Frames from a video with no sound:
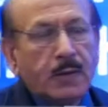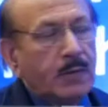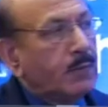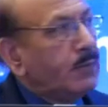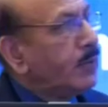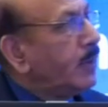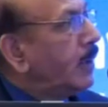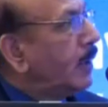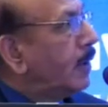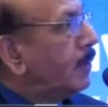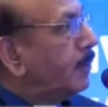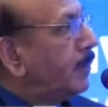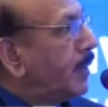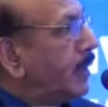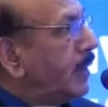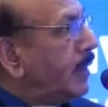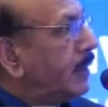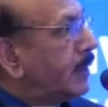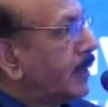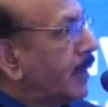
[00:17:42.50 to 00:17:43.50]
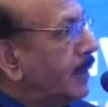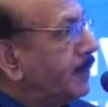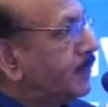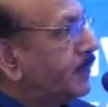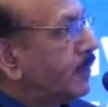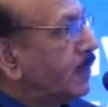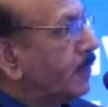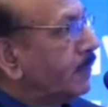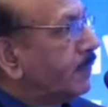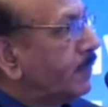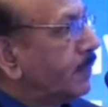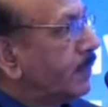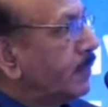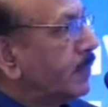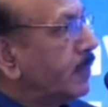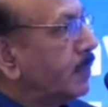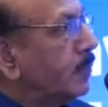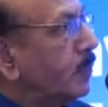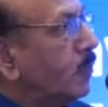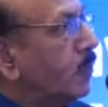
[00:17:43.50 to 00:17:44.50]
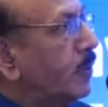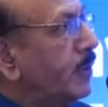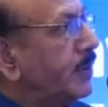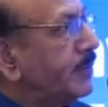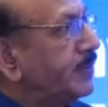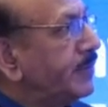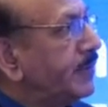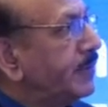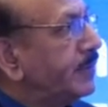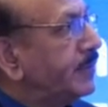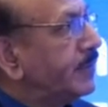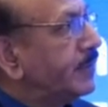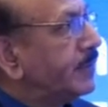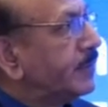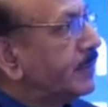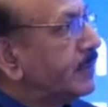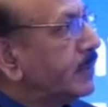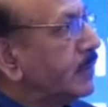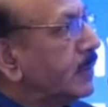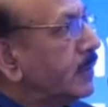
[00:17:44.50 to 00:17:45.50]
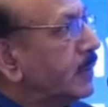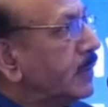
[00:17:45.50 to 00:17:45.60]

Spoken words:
we have many types of bone diseases.